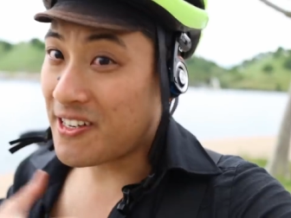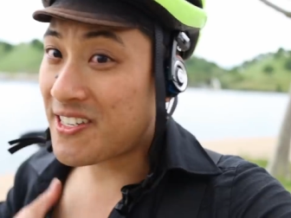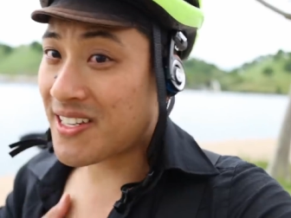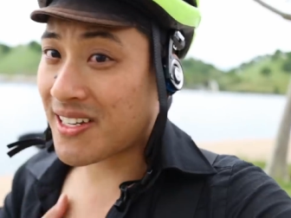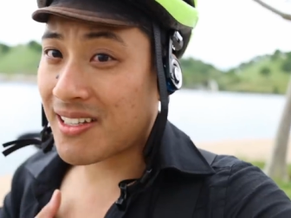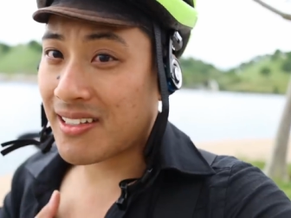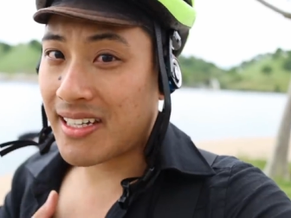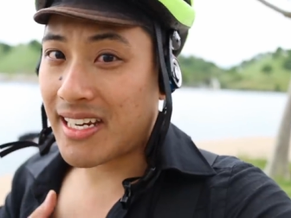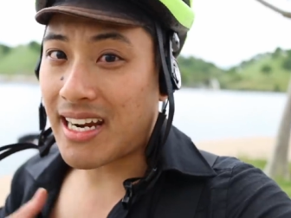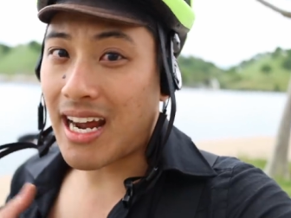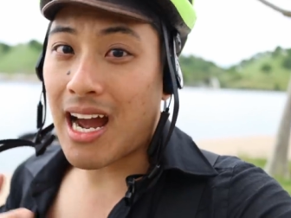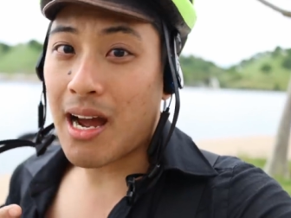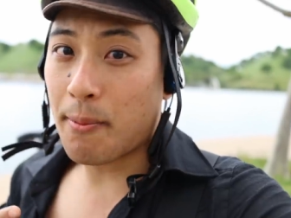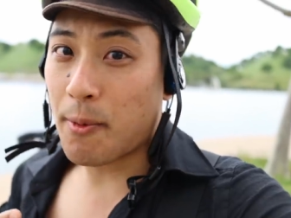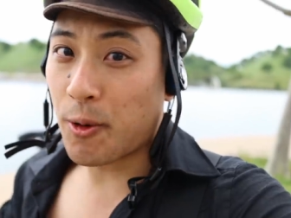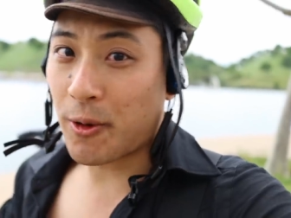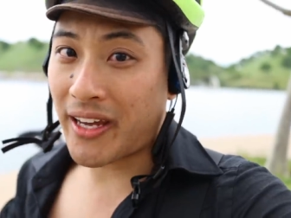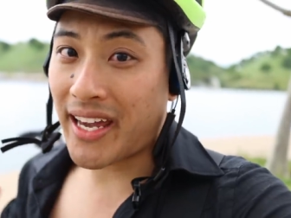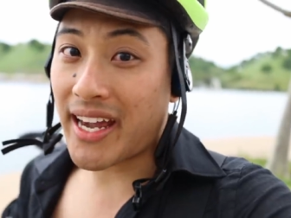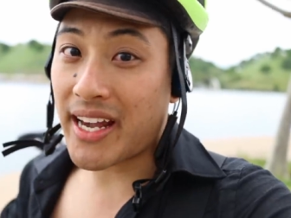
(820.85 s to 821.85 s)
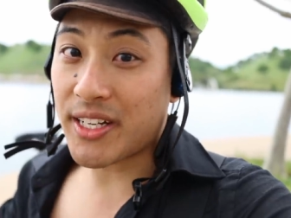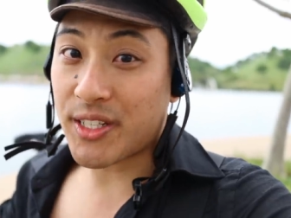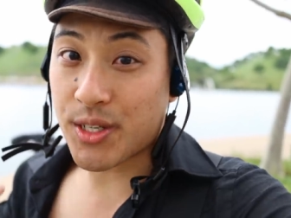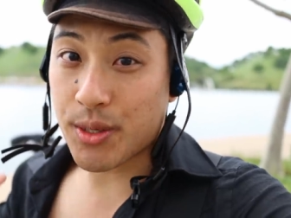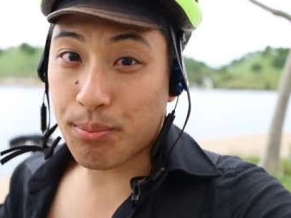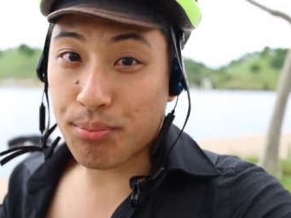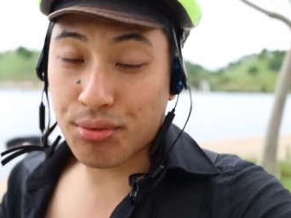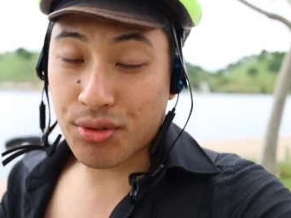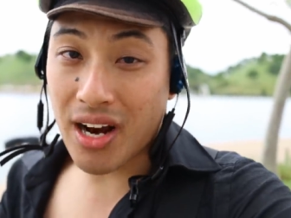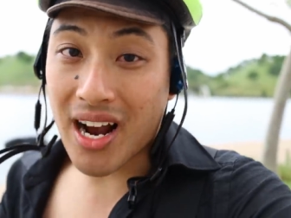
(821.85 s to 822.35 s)
Physically, I'm okay.
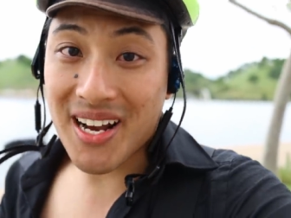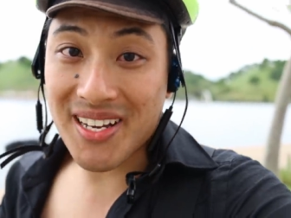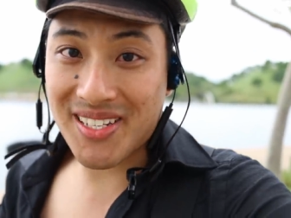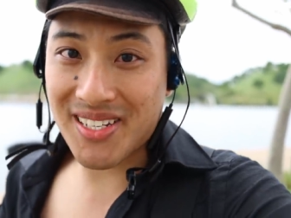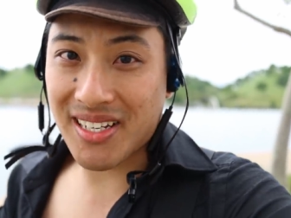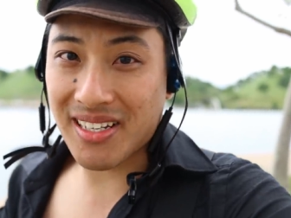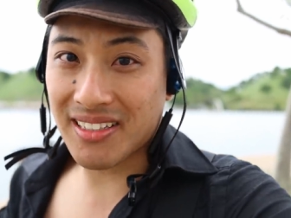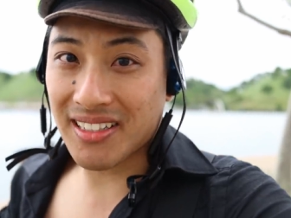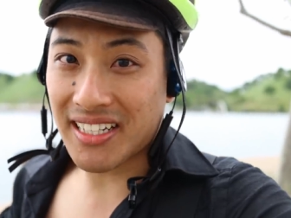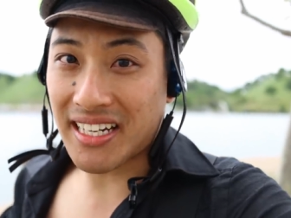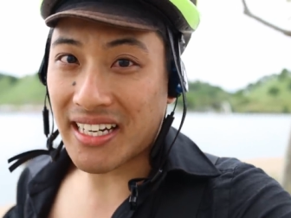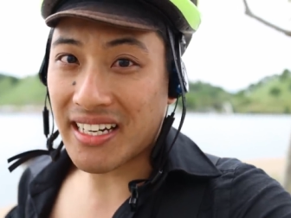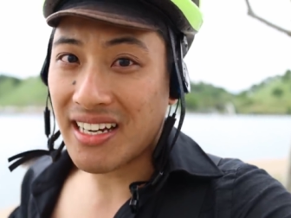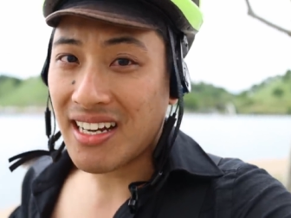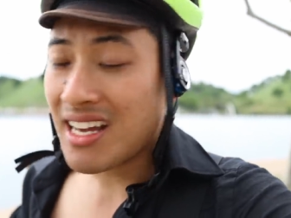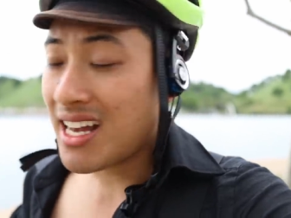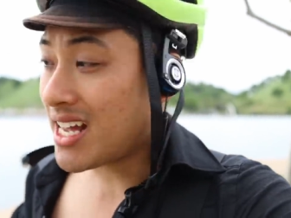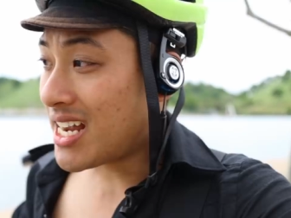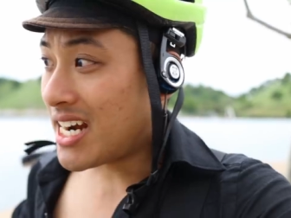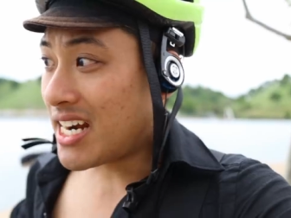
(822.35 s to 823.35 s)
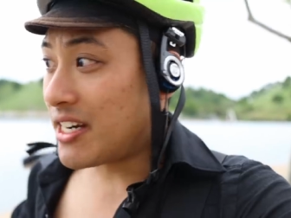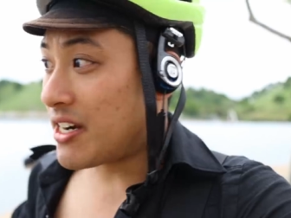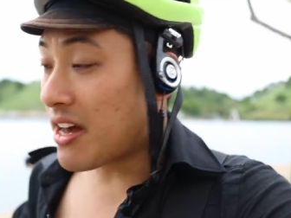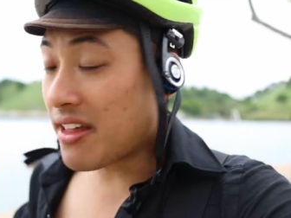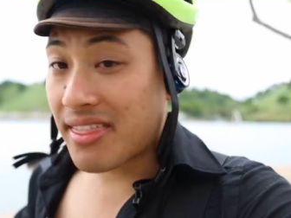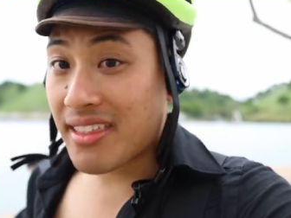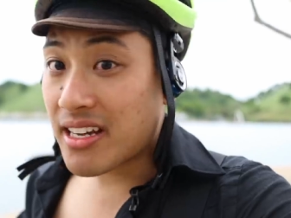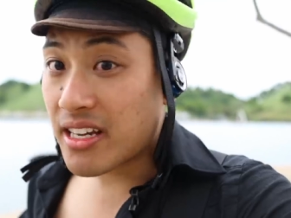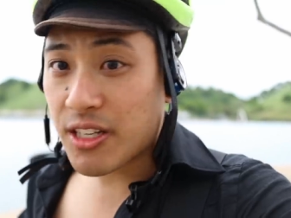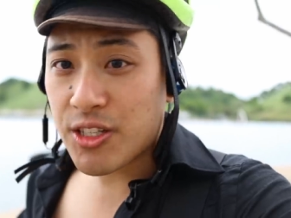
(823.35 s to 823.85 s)
Surprisingly,
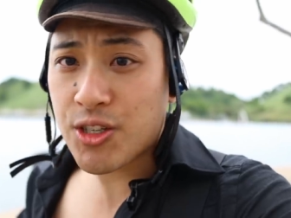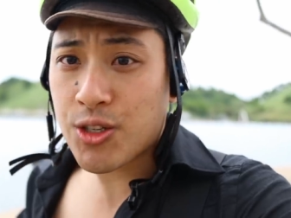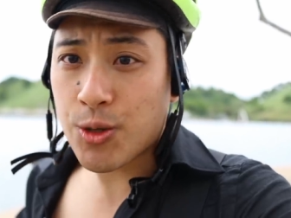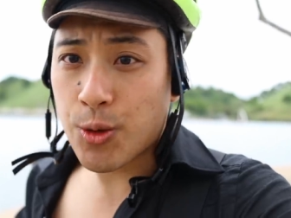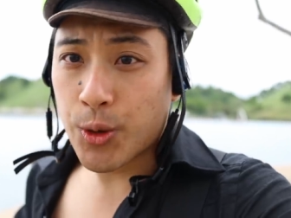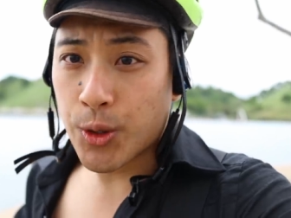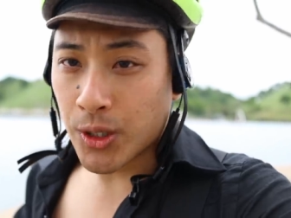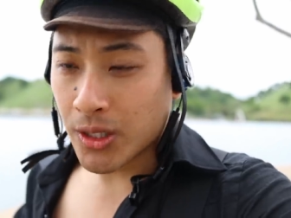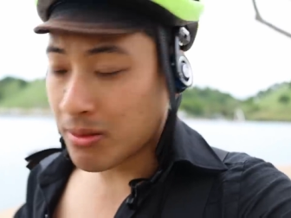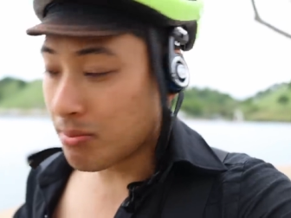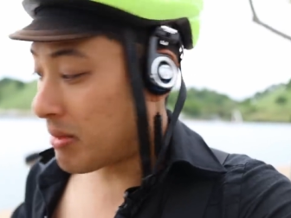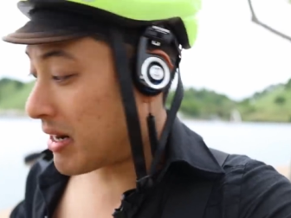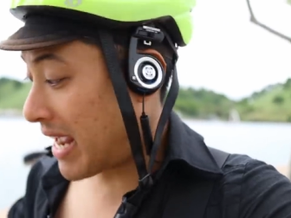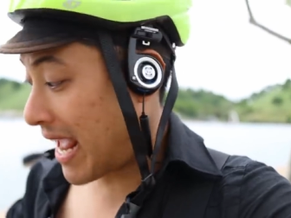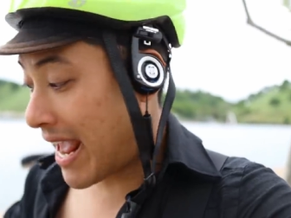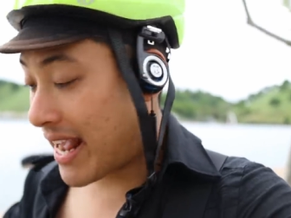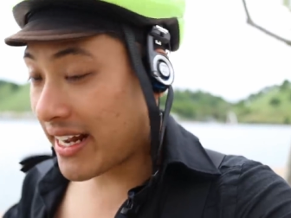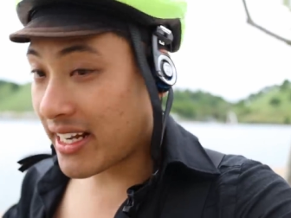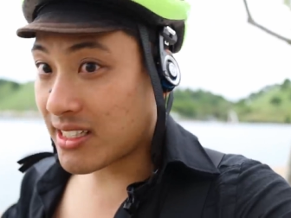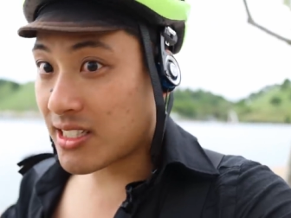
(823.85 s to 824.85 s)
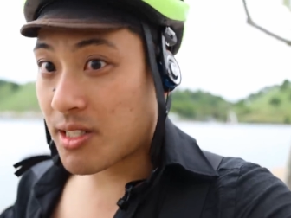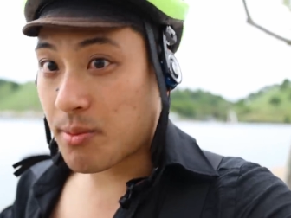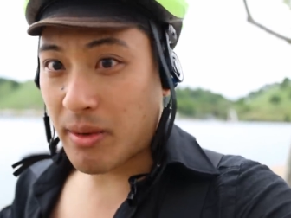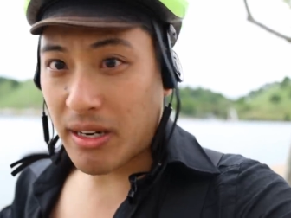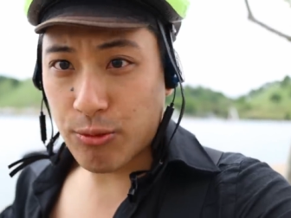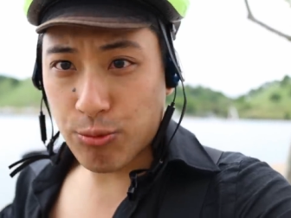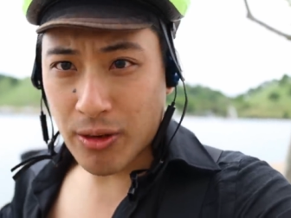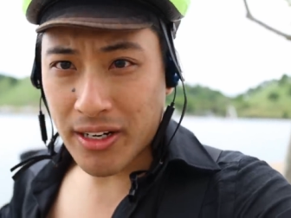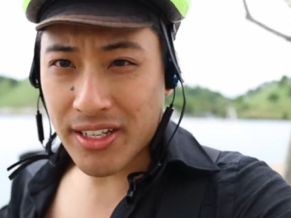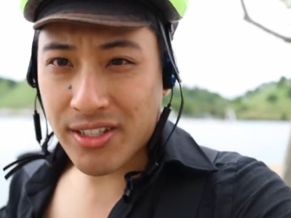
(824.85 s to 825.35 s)
Nothing is sore. My hands,
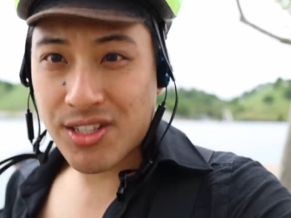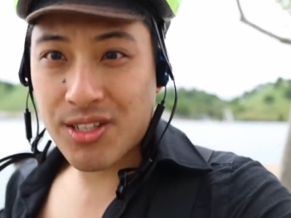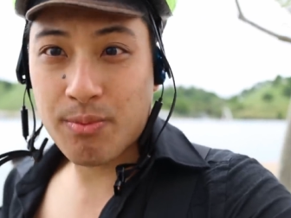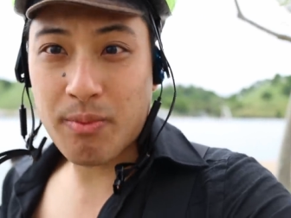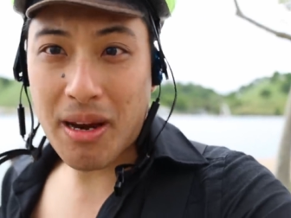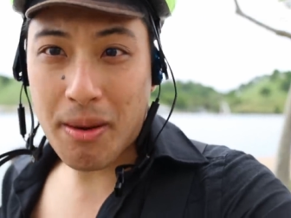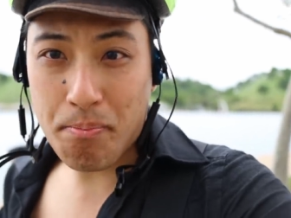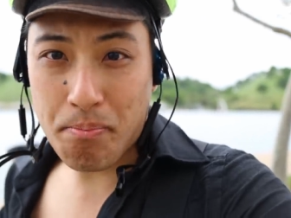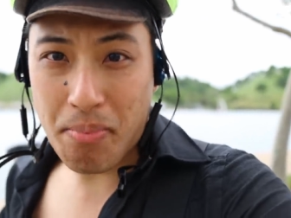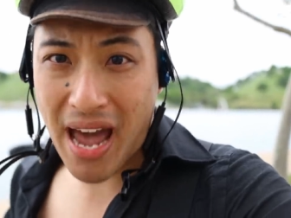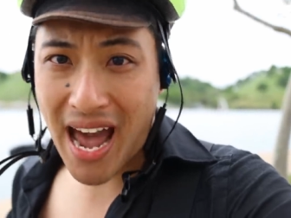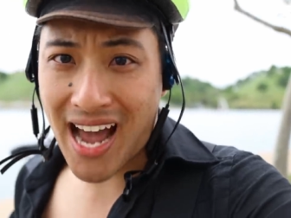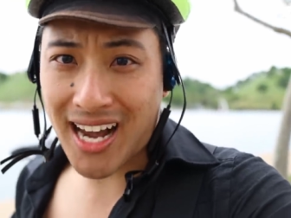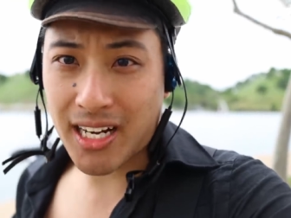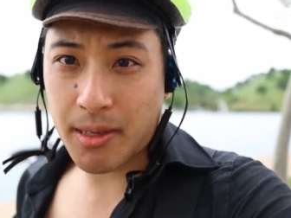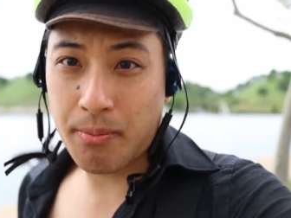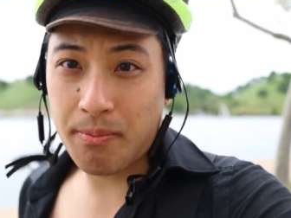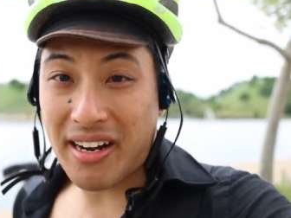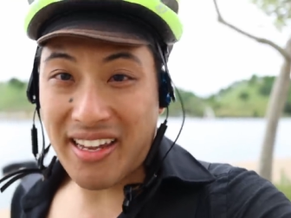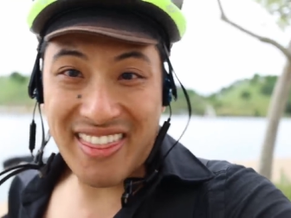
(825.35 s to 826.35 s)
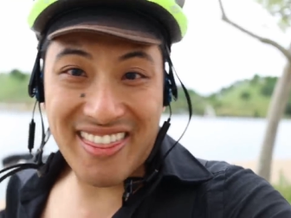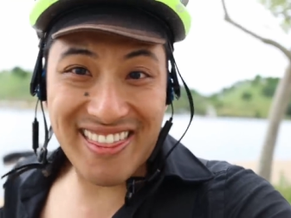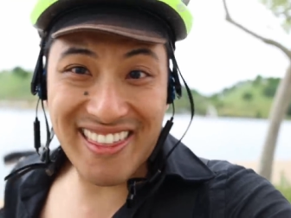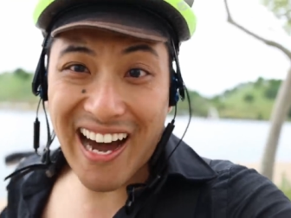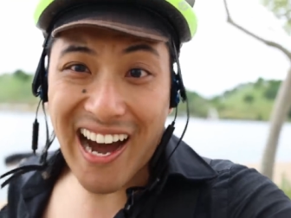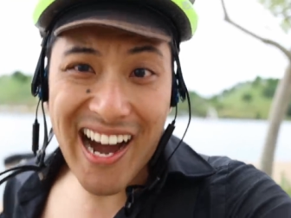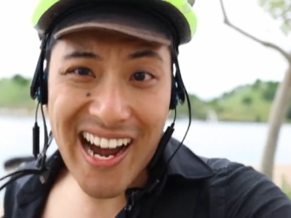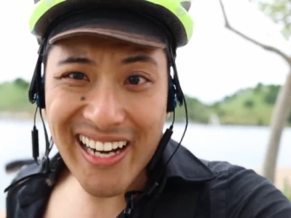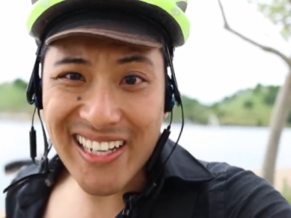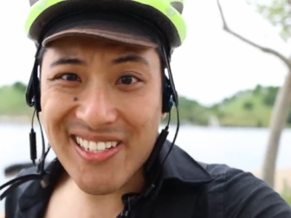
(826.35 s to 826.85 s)
my wrists, my back, my
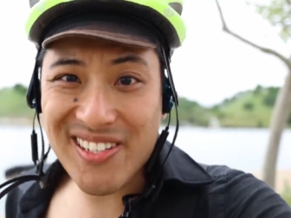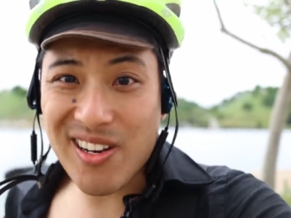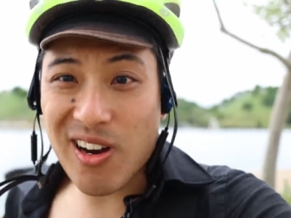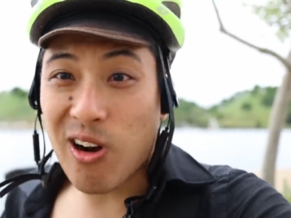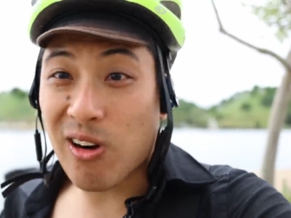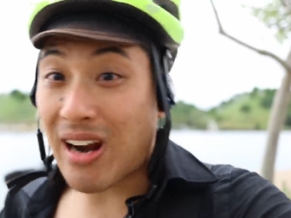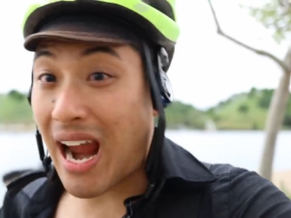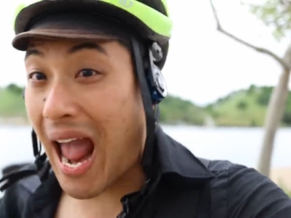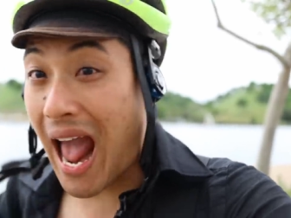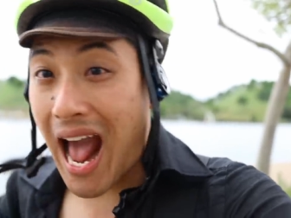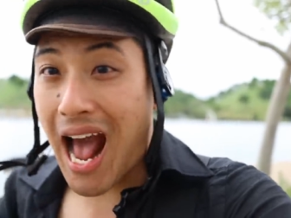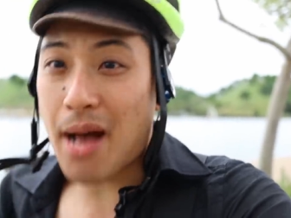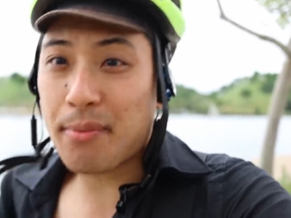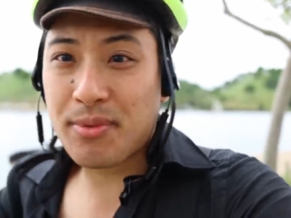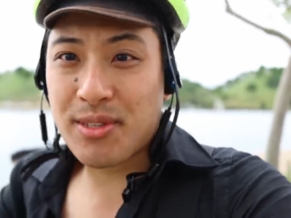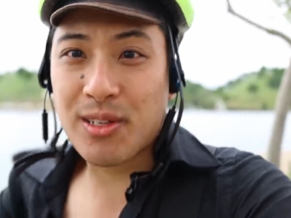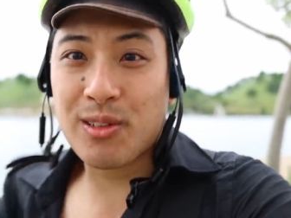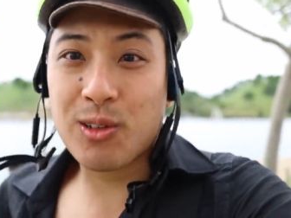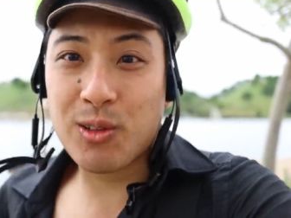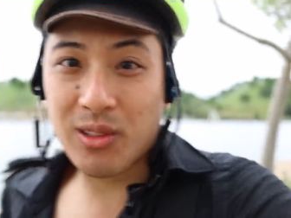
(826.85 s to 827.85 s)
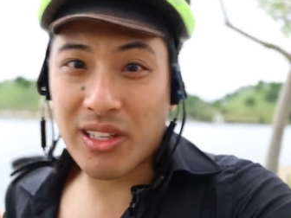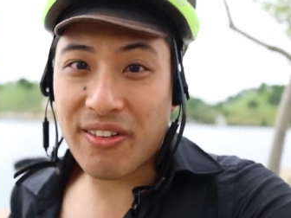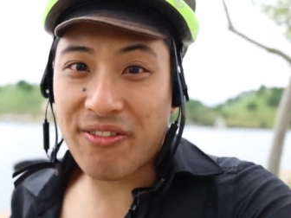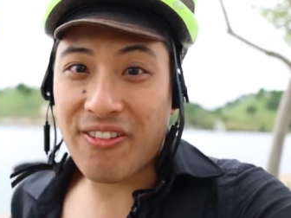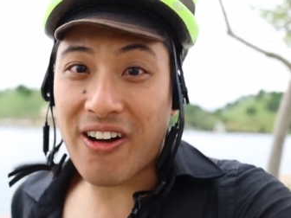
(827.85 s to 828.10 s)
thighs are absolutely